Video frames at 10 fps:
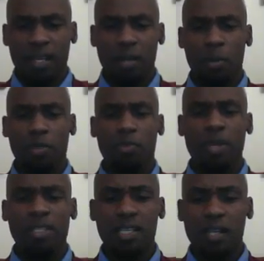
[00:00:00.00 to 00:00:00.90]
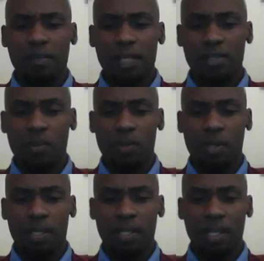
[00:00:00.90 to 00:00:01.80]
There were 3 TVs
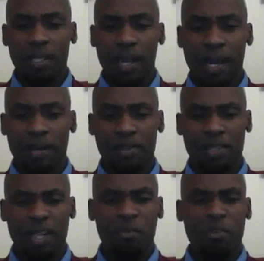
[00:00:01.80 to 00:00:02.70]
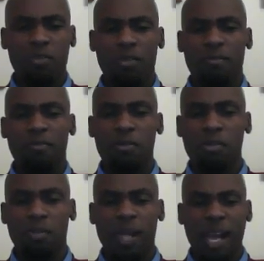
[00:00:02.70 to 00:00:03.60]
on in the house, and they were on
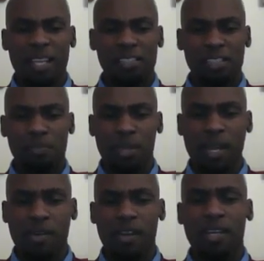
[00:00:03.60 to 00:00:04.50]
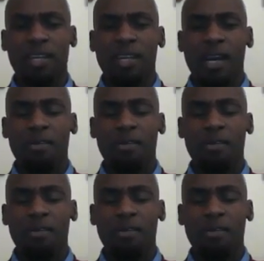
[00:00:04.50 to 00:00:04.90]
full blast, just blaring.